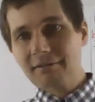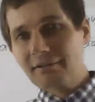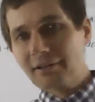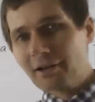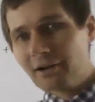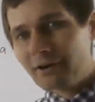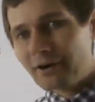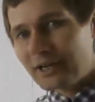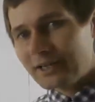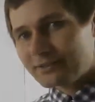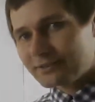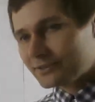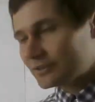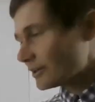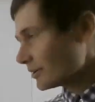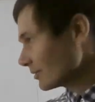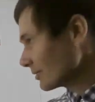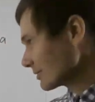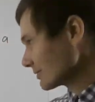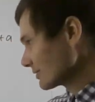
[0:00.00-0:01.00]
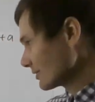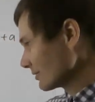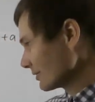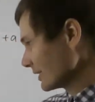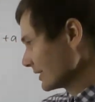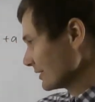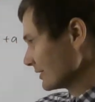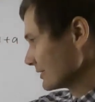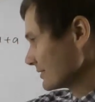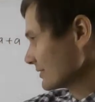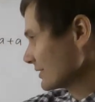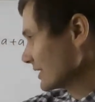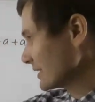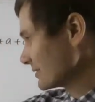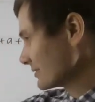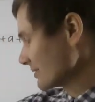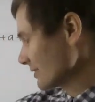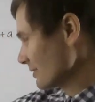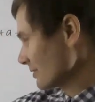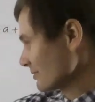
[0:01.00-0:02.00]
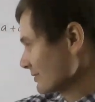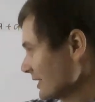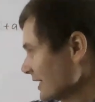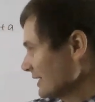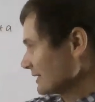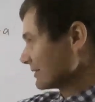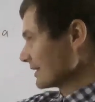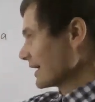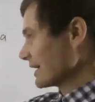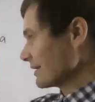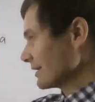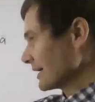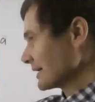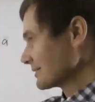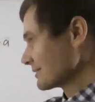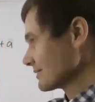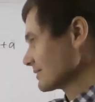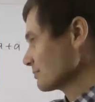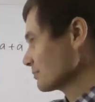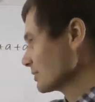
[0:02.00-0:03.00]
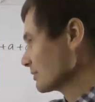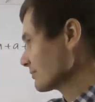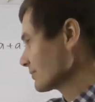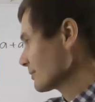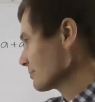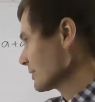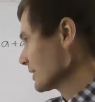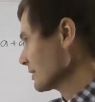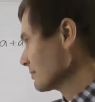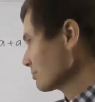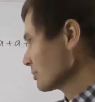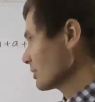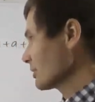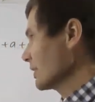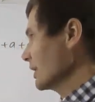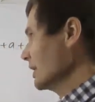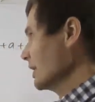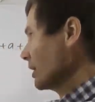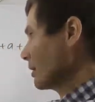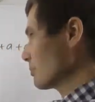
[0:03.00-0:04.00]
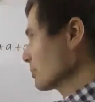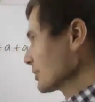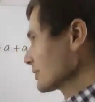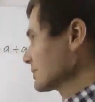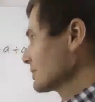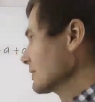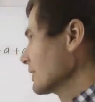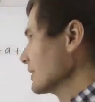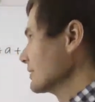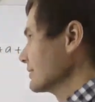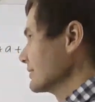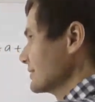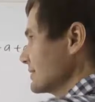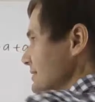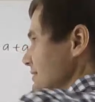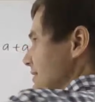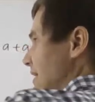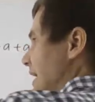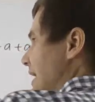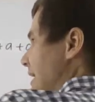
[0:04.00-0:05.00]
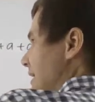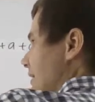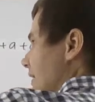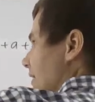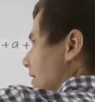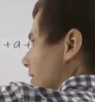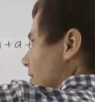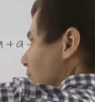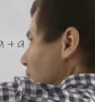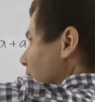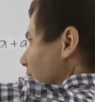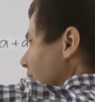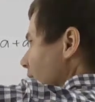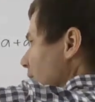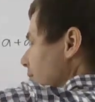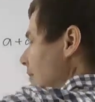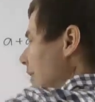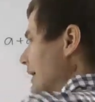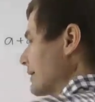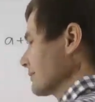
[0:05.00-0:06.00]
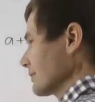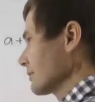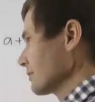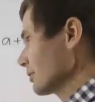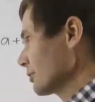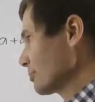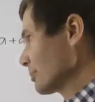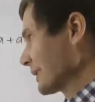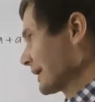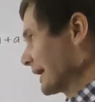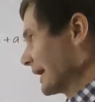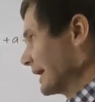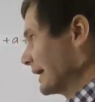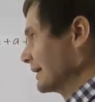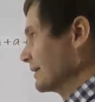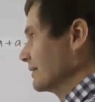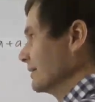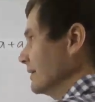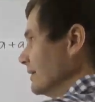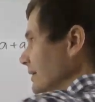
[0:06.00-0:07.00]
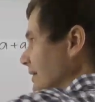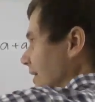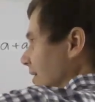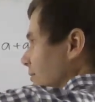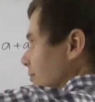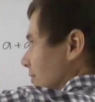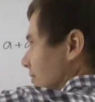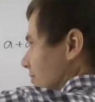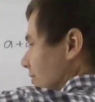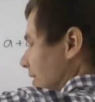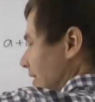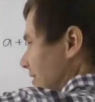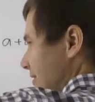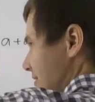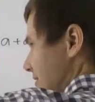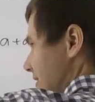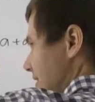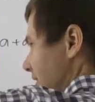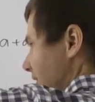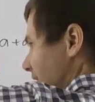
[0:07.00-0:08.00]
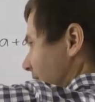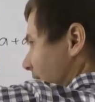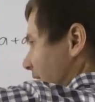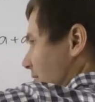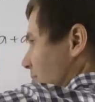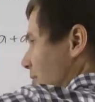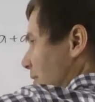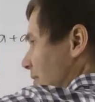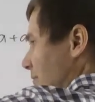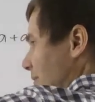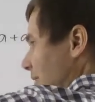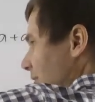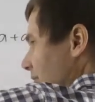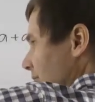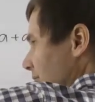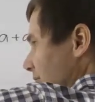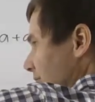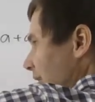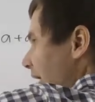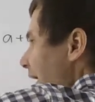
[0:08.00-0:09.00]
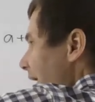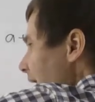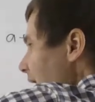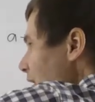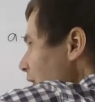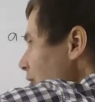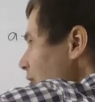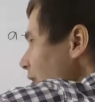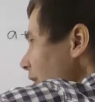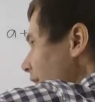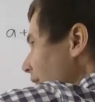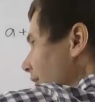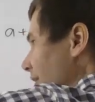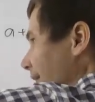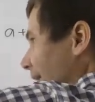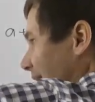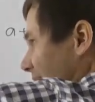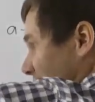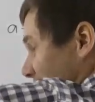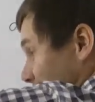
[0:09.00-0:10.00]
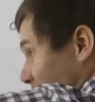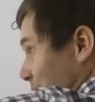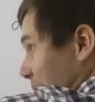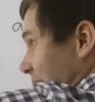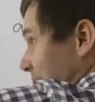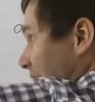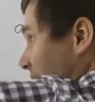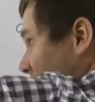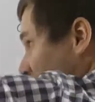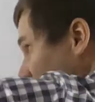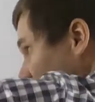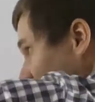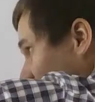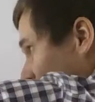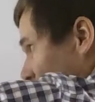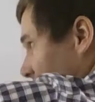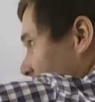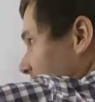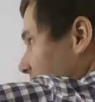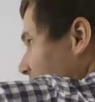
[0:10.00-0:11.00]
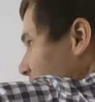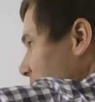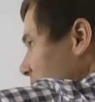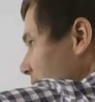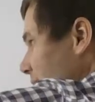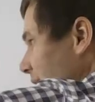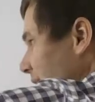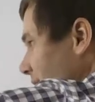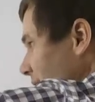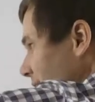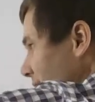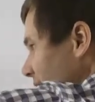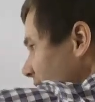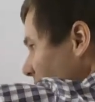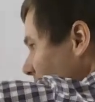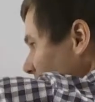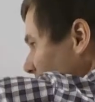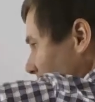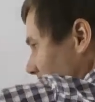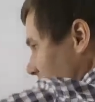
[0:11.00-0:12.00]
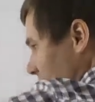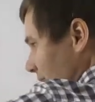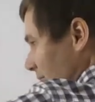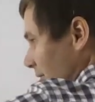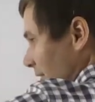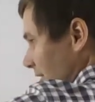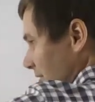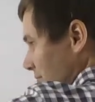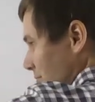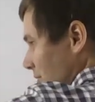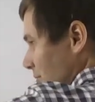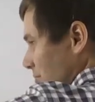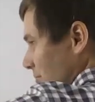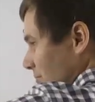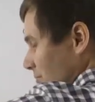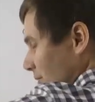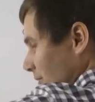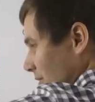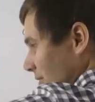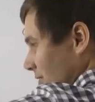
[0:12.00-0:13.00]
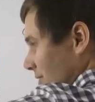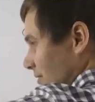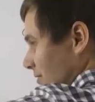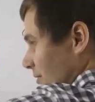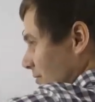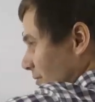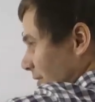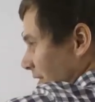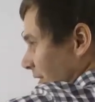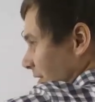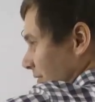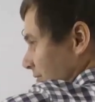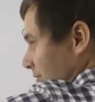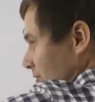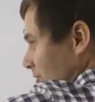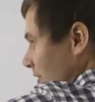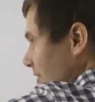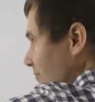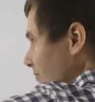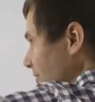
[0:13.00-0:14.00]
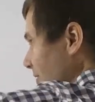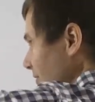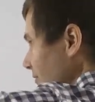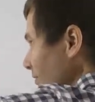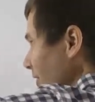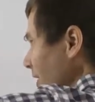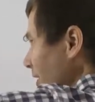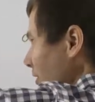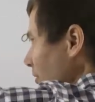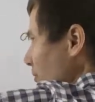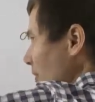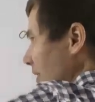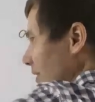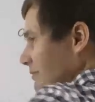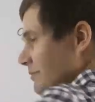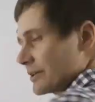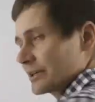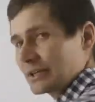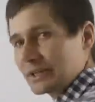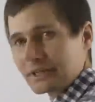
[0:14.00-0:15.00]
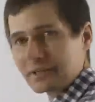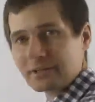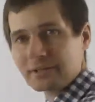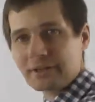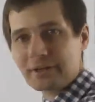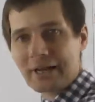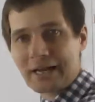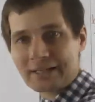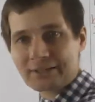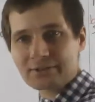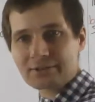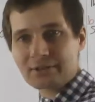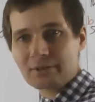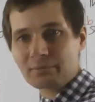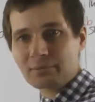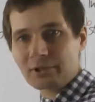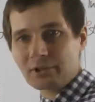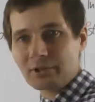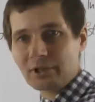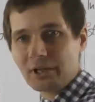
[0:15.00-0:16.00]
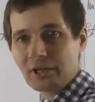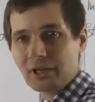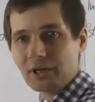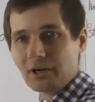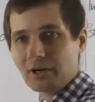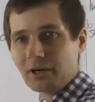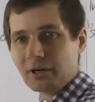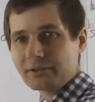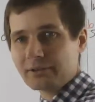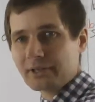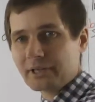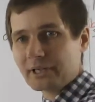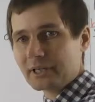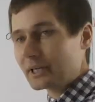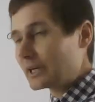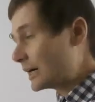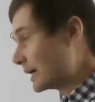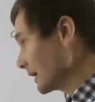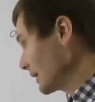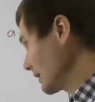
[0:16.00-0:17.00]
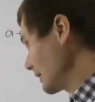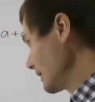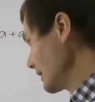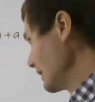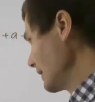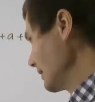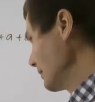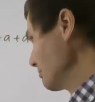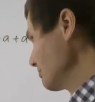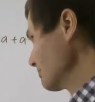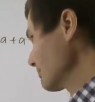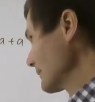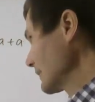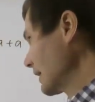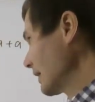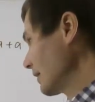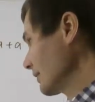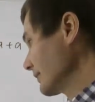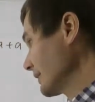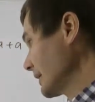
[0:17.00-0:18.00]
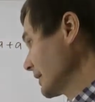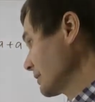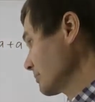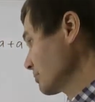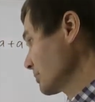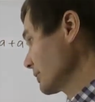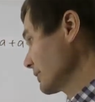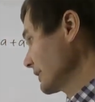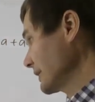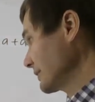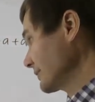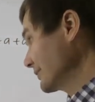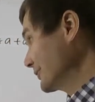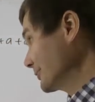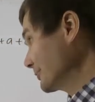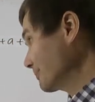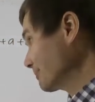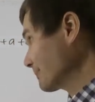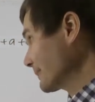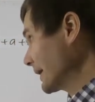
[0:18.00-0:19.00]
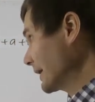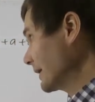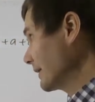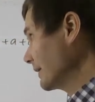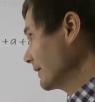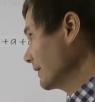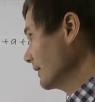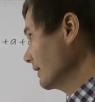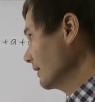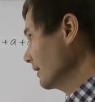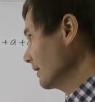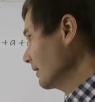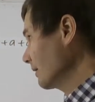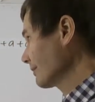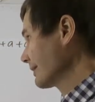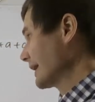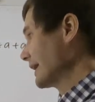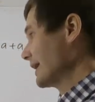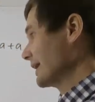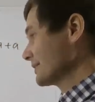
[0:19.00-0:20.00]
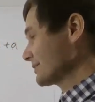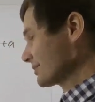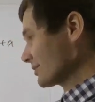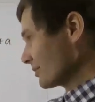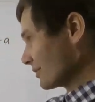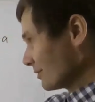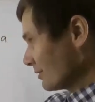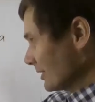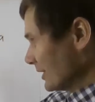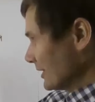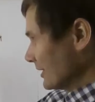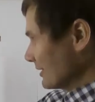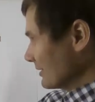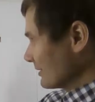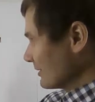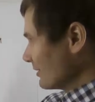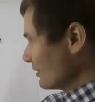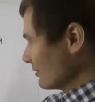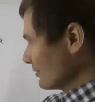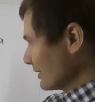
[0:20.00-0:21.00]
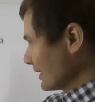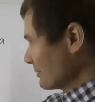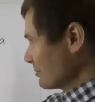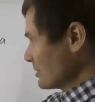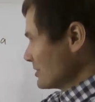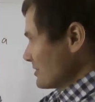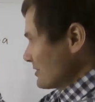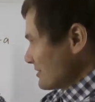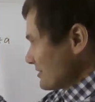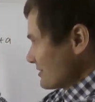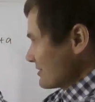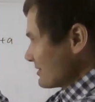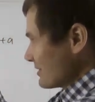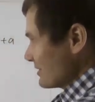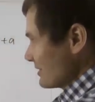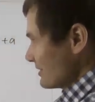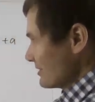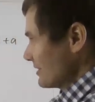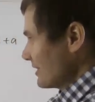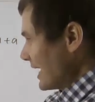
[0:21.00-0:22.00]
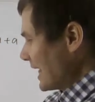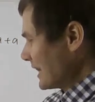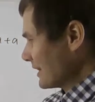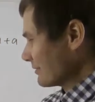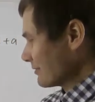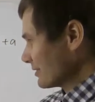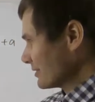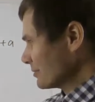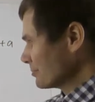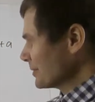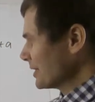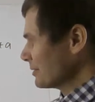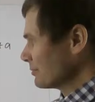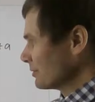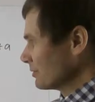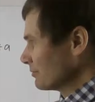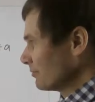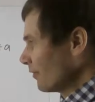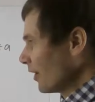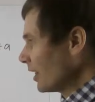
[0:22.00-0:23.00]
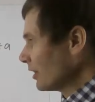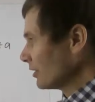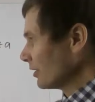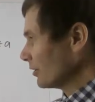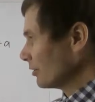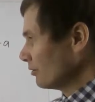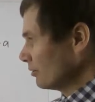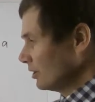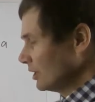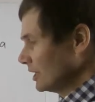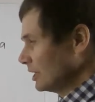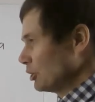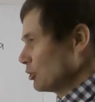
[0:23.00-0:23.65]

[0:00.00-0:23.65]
All right, so here it says, take that next symbol from the input, push it onto the stack. We'll go around the loop again, and we'll try to see, can we reduce now? And if we can, okay, we'll reduce. Otherwise, we'll do another shift of whatever the next symbol on the input is. Okay, and so, I mean, this is the algorithm that we'll follow.